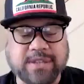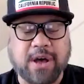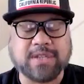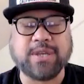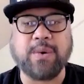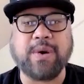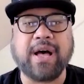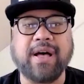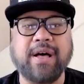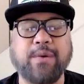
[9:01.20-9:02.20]
is
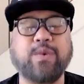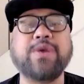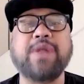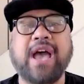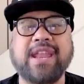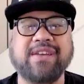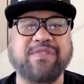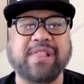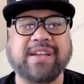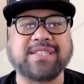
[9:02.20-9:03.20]
also reuniting
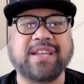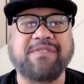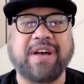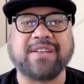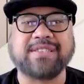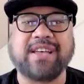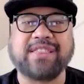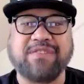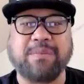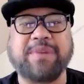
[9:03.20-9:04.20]
for a lot of cinephiles
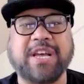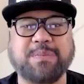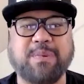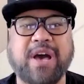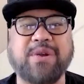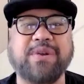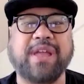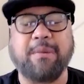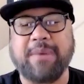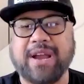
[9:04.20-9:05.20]
out there from Desperado and
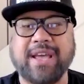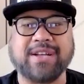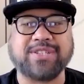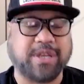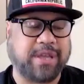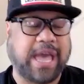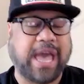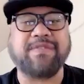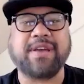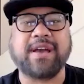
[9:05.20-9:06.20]
El Mariachi,
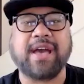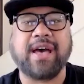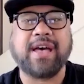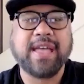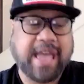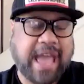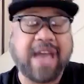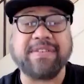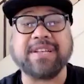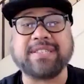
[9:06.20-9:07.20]
having
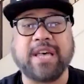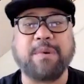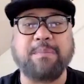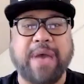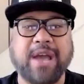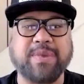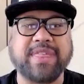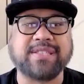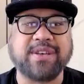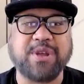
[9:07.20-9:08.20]
Selma back
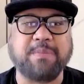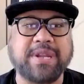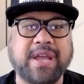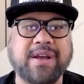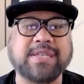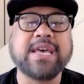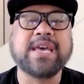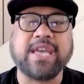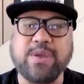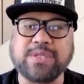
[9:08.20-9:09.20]
with Antonio Banderas.
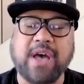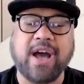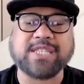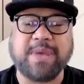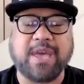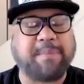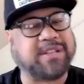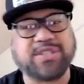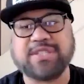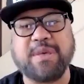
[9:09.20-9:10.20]
Can you talk to me
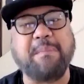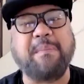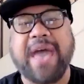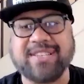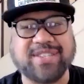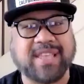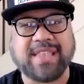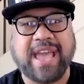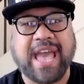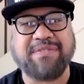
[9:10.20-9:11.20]
about just the magic
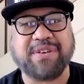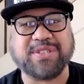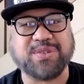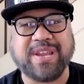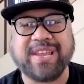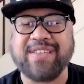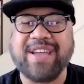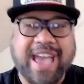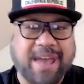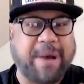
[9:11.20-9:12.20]
that they have on the screen
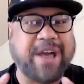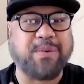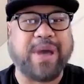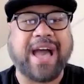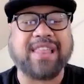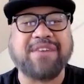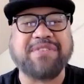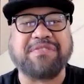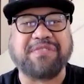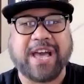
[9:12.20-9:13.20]
together? And by the way, I love
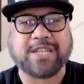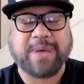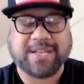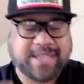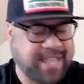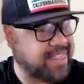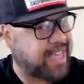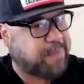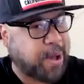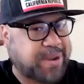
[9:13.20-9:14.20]
in the flashbacks
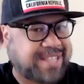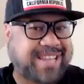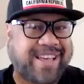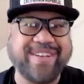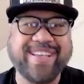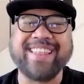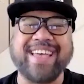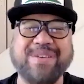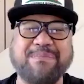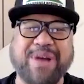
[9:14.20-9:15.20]
that ponytail.
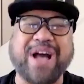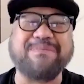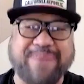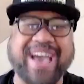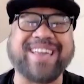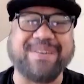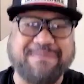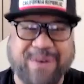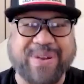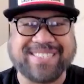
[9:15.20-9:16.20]
Like, you brought back the
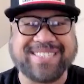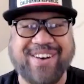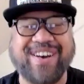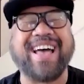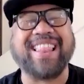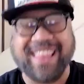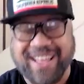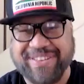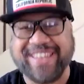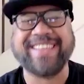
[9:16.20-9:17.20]
ponytail, and I
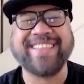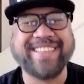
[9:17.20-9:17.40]
love it.